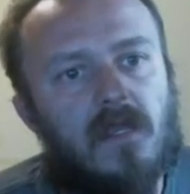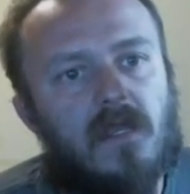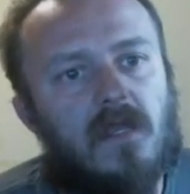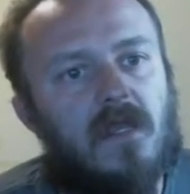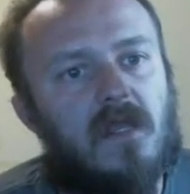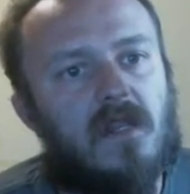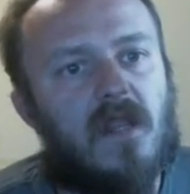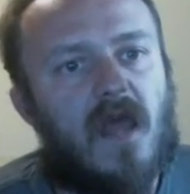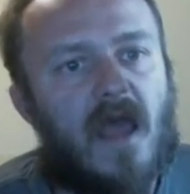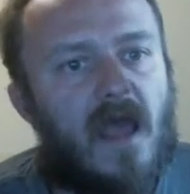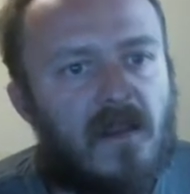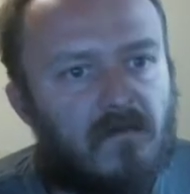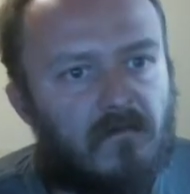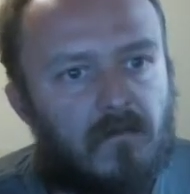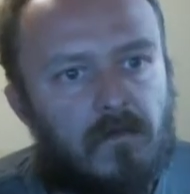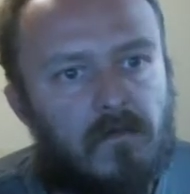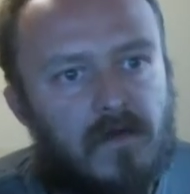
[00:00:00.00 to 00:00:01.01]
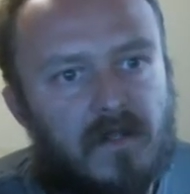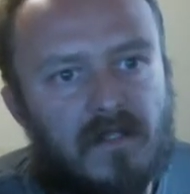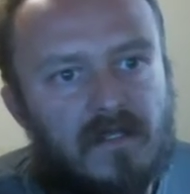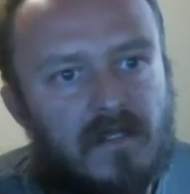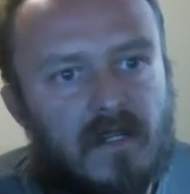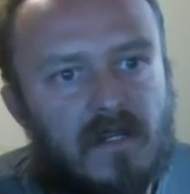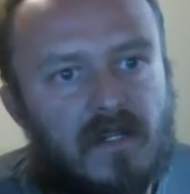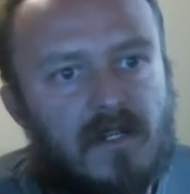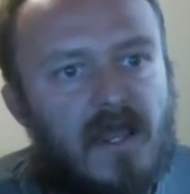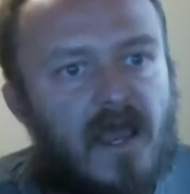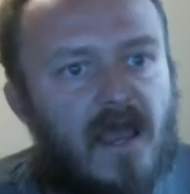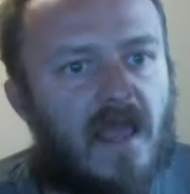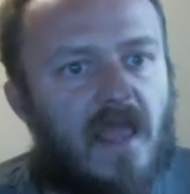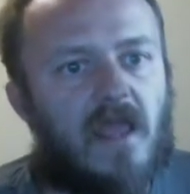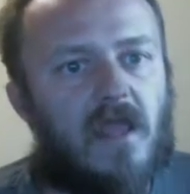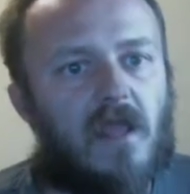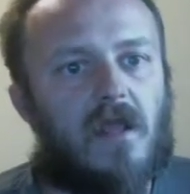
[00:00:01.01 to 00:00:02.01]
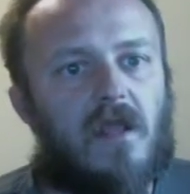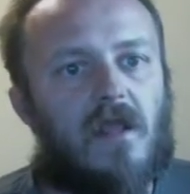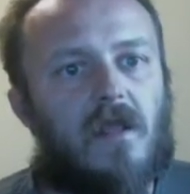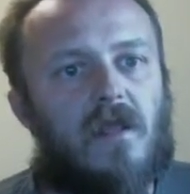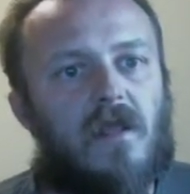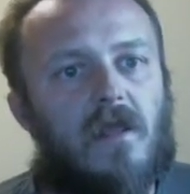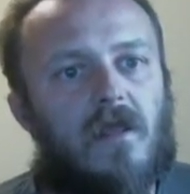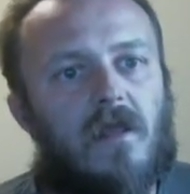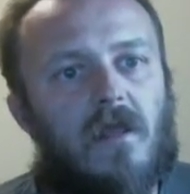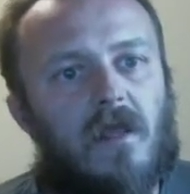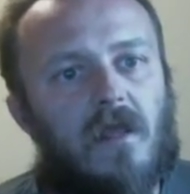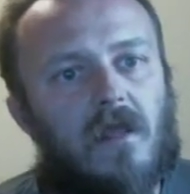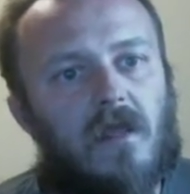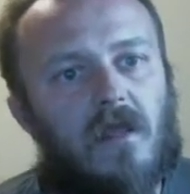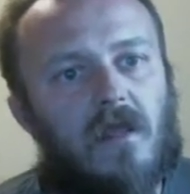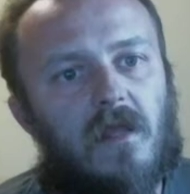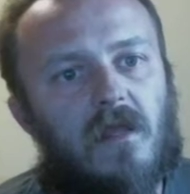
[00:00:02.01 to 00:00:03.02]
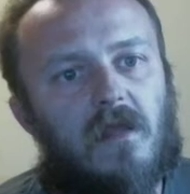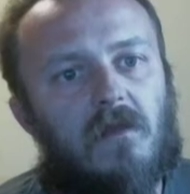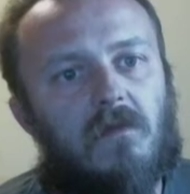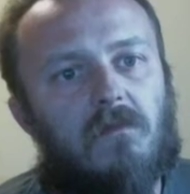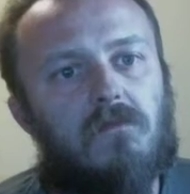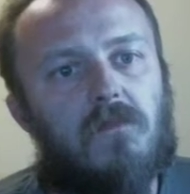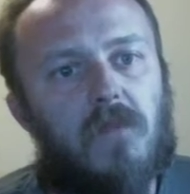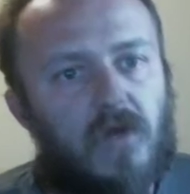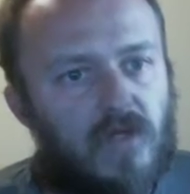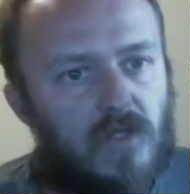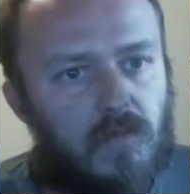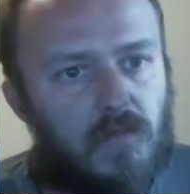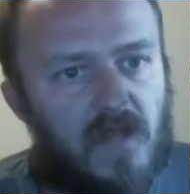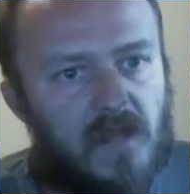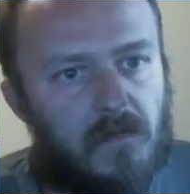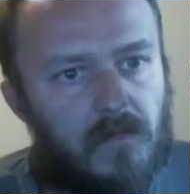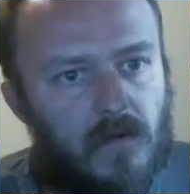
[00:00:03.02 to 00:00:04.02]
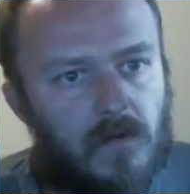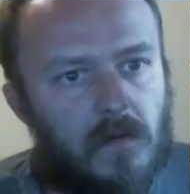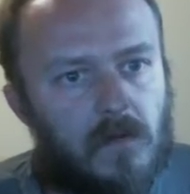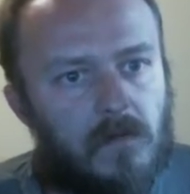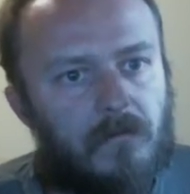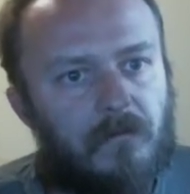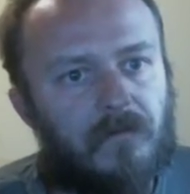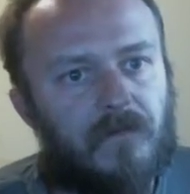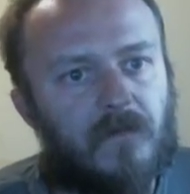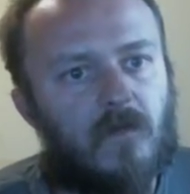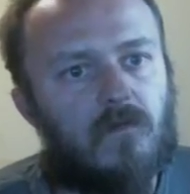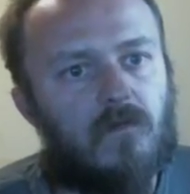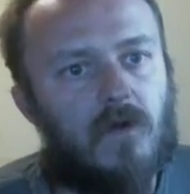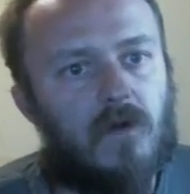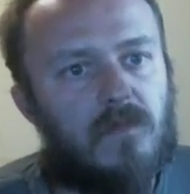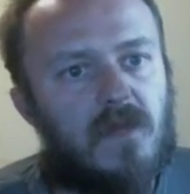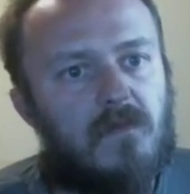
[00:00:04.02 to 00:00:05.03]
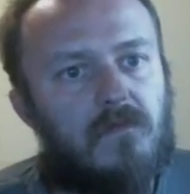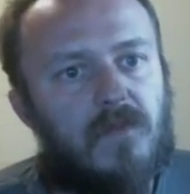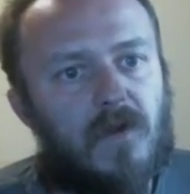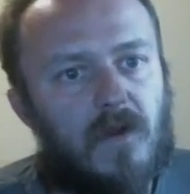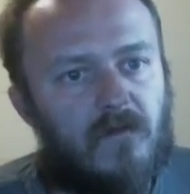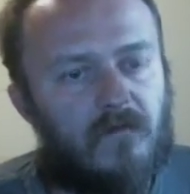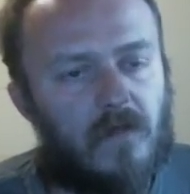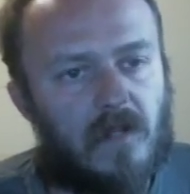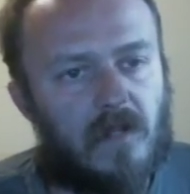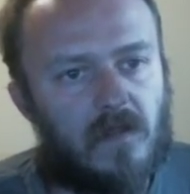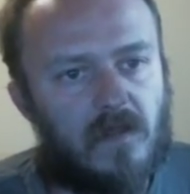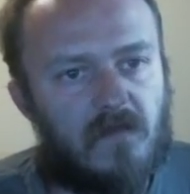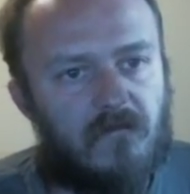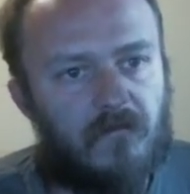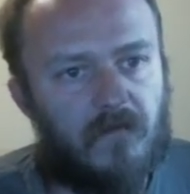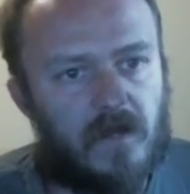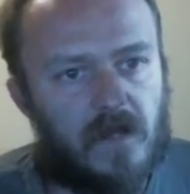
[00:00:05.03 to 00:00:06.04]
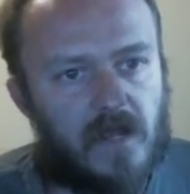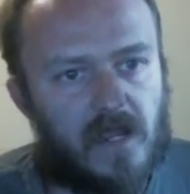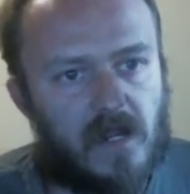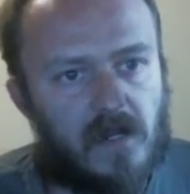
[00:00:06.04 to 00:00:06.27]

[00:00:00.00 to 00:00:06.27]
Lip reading: And not everyone's going to die. Most people will be perfectly fine.